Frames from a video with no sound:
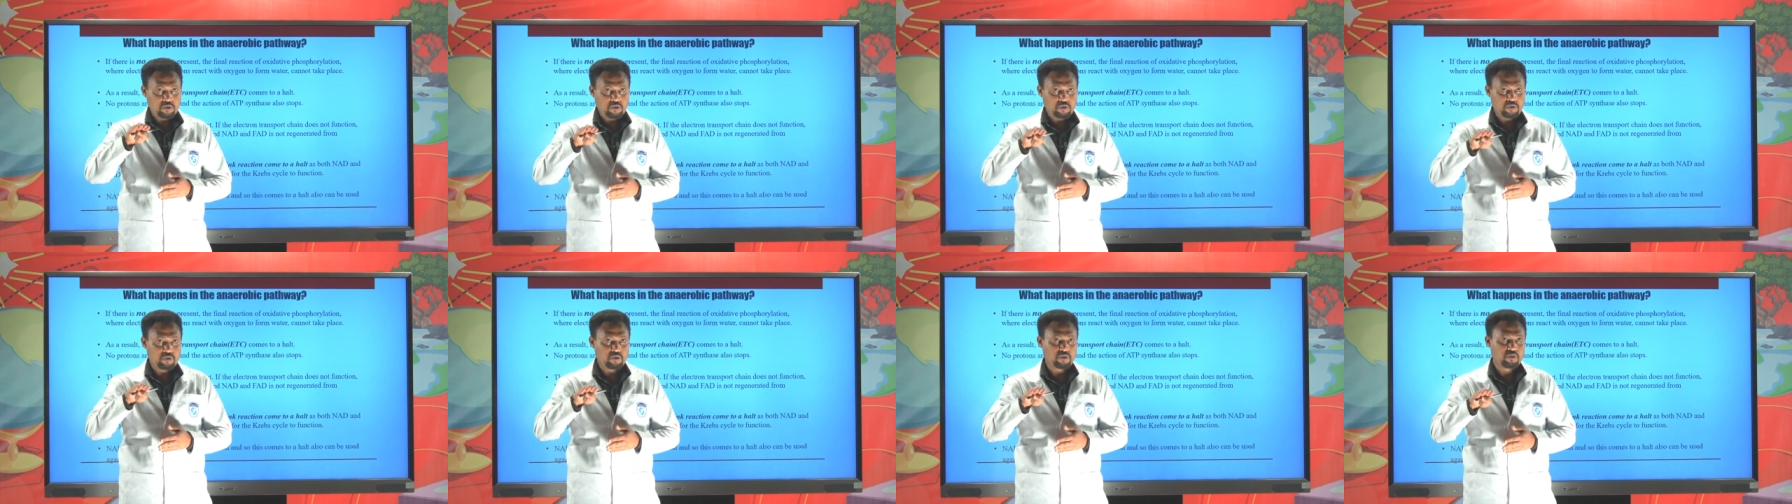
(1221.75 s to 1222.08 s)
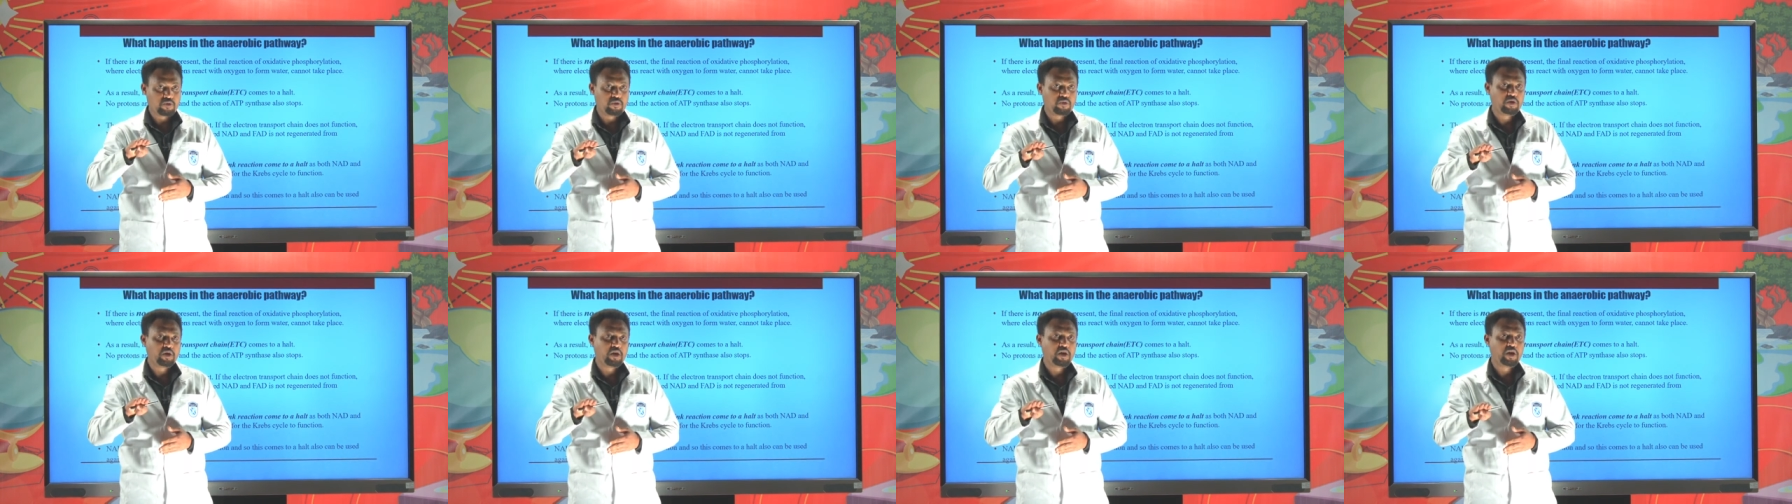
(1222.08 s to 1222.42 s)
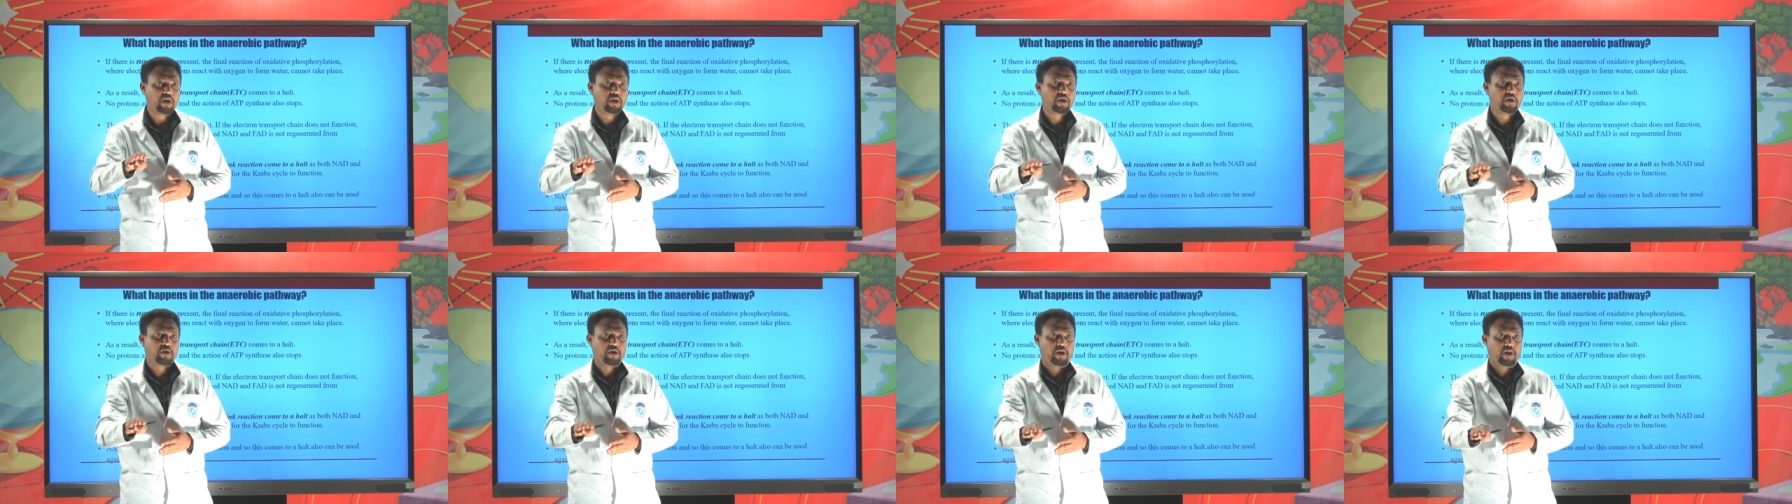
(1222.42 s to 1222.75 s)
to
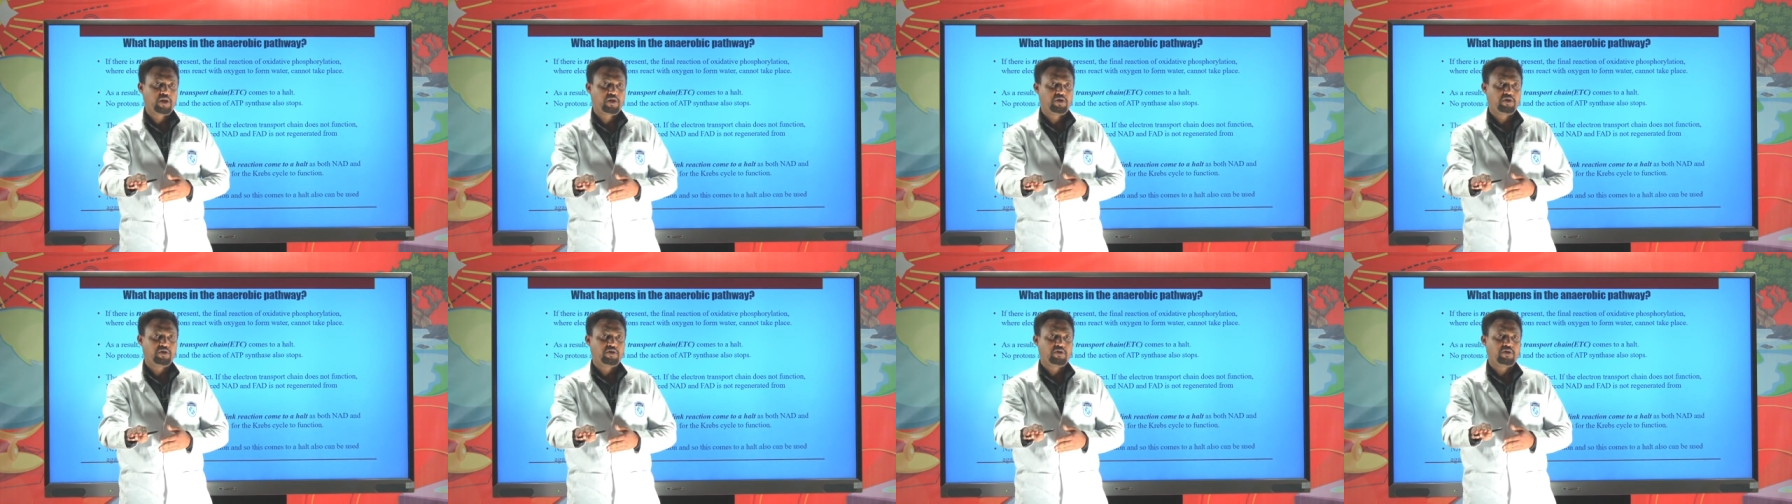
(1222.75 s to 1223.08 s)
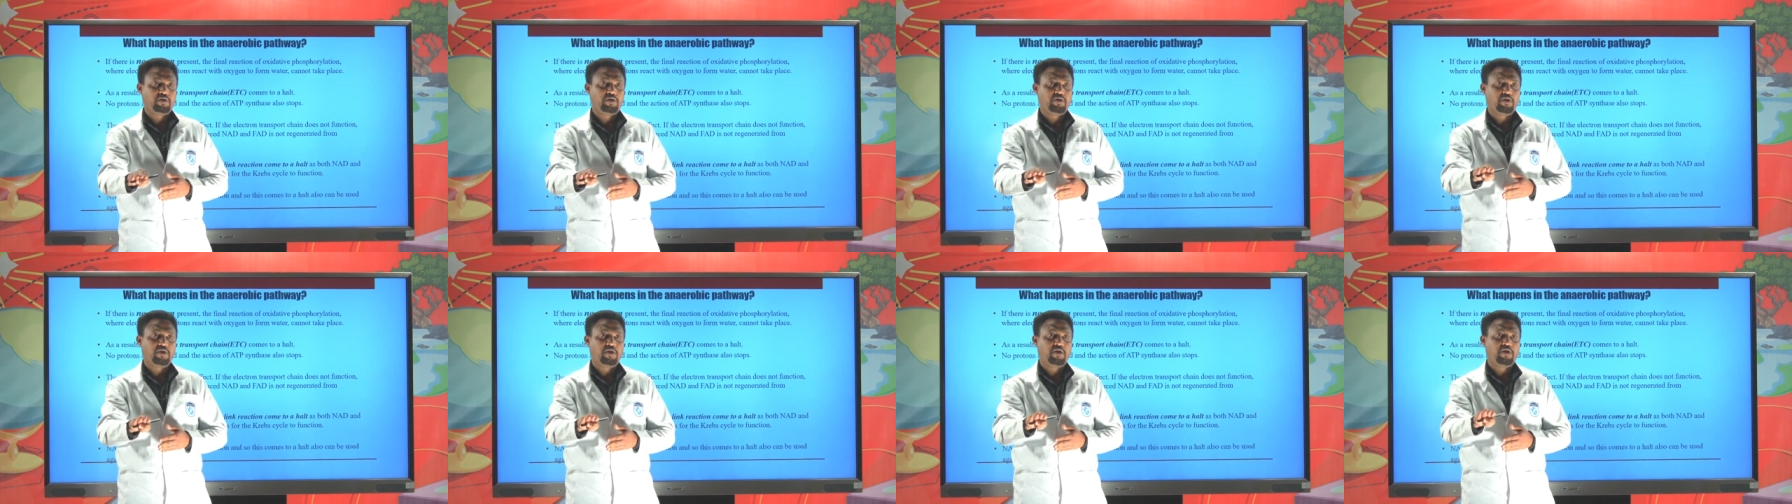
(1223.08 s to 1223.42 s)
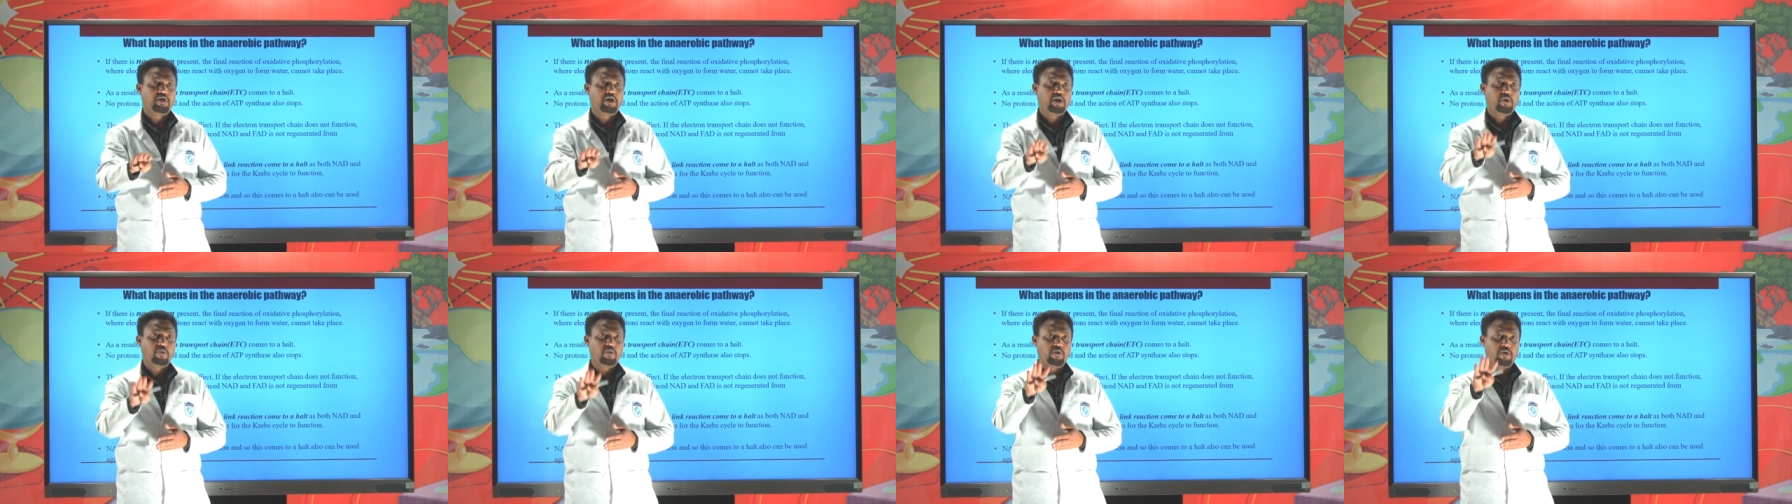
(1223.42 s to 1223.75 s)
link reaction,
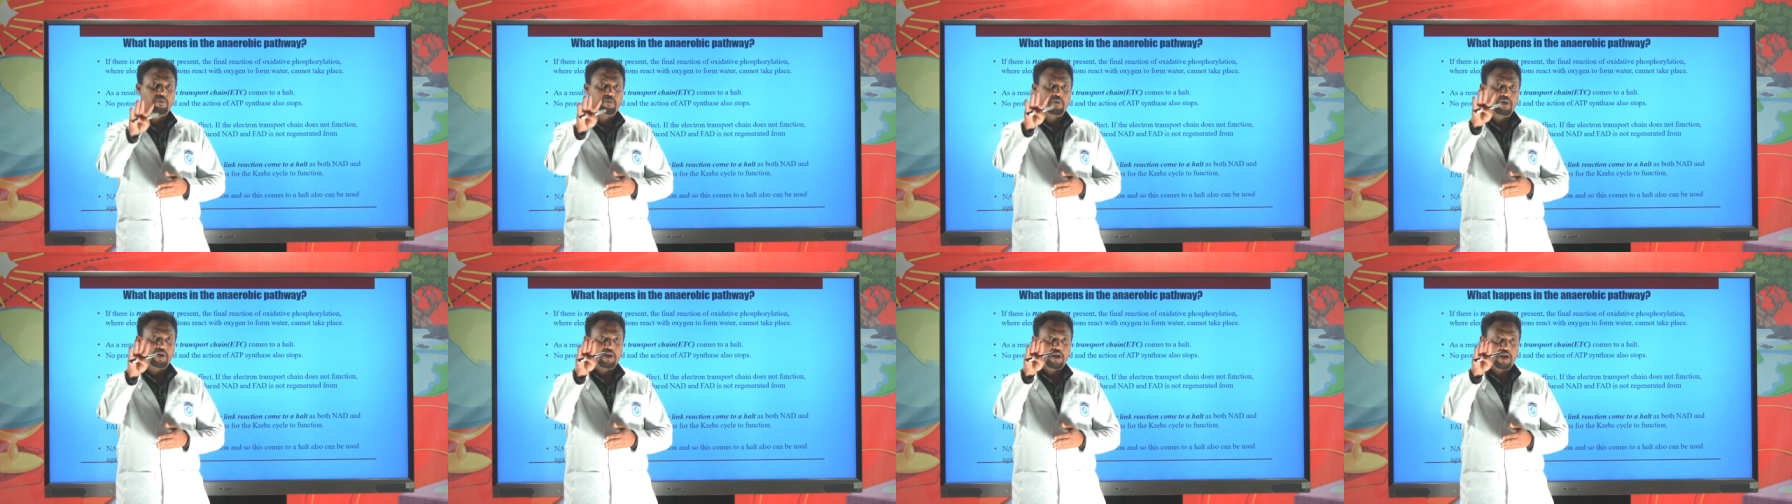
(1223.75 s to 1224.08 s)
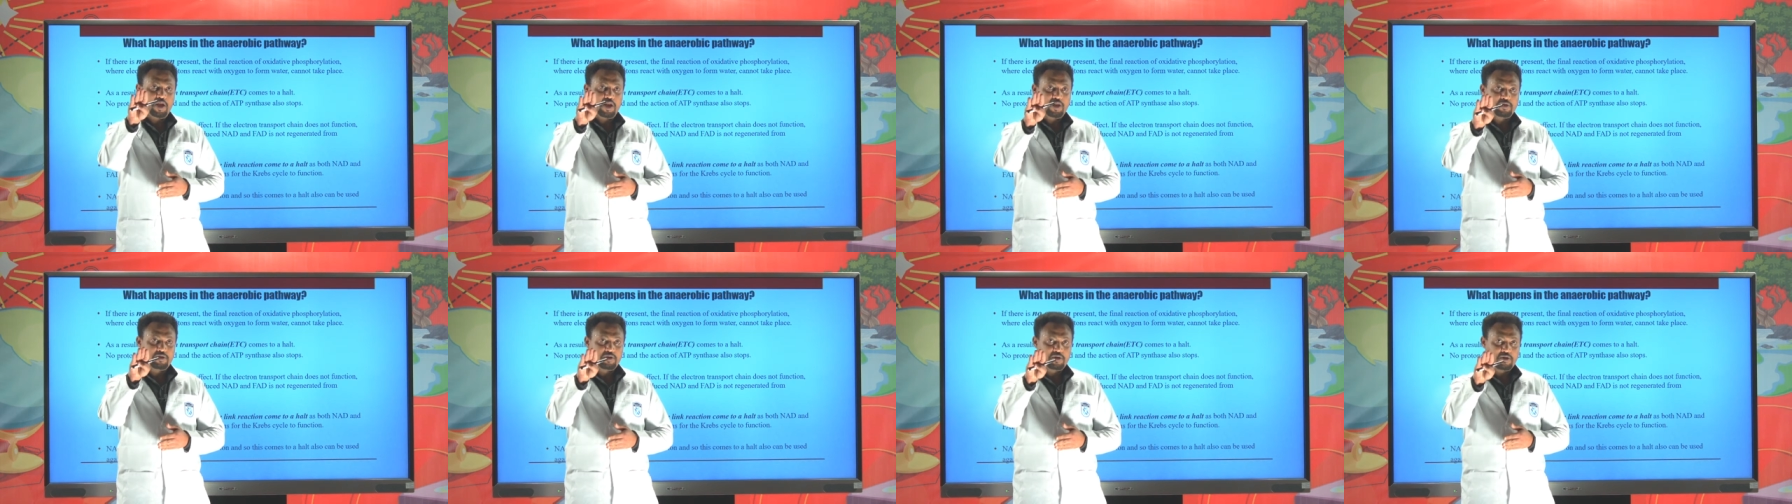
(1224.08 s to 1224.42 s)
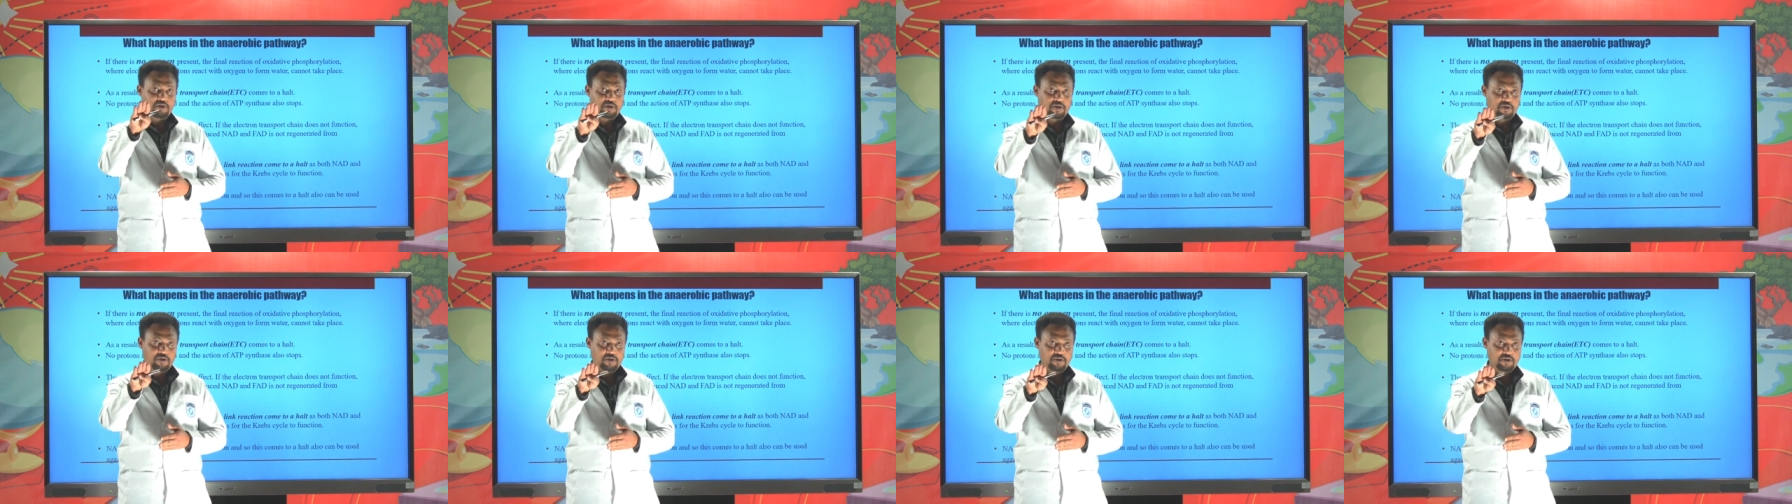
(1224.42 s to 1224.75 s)
they will be
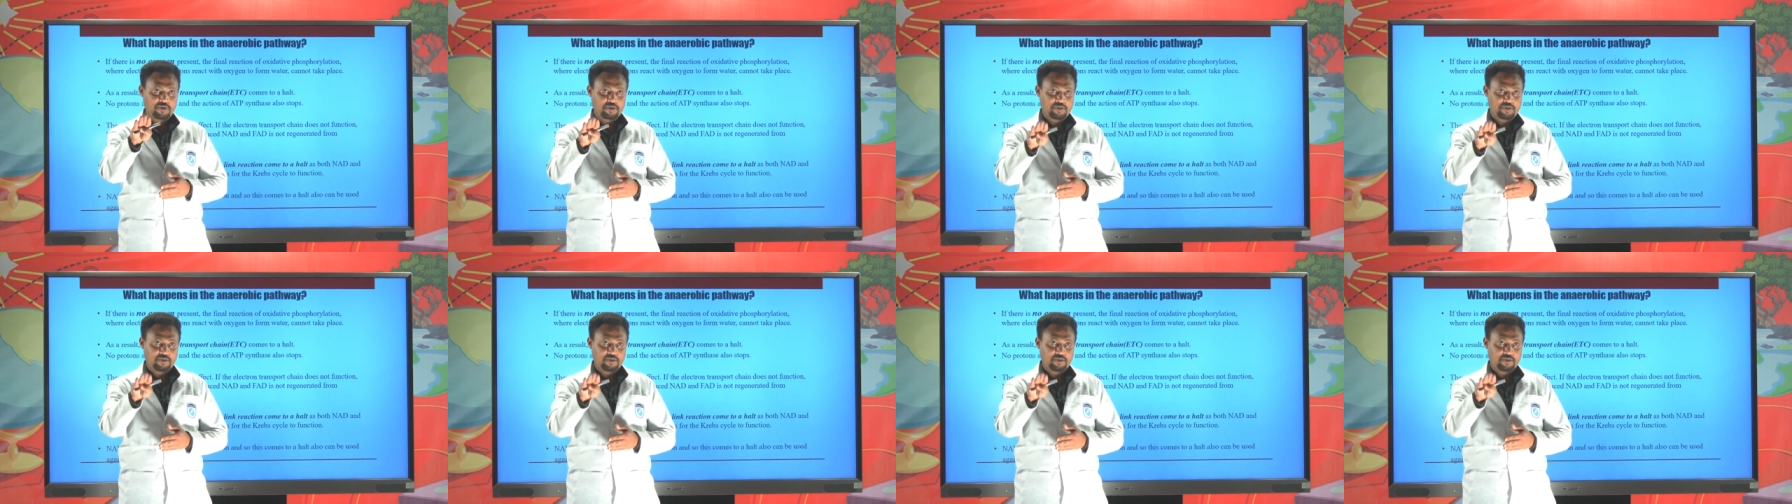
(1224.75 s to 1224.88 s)
halted.